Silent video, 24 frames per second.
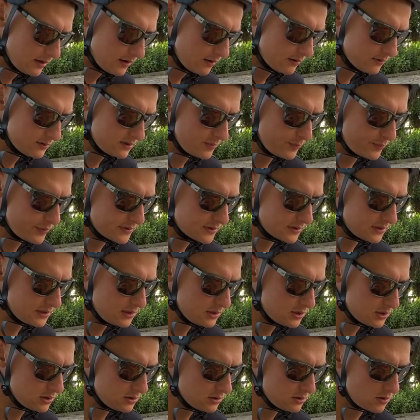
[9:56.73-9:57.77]
on the
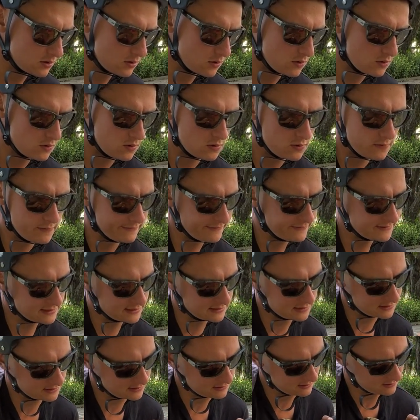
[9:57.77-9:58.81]
position of
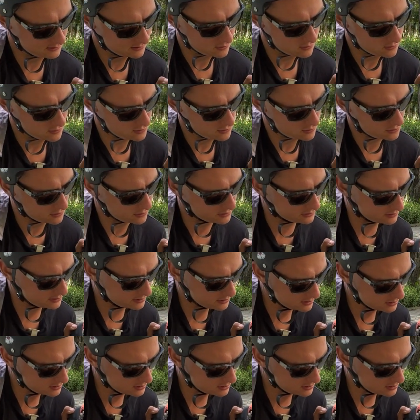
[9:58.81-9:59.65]
sword.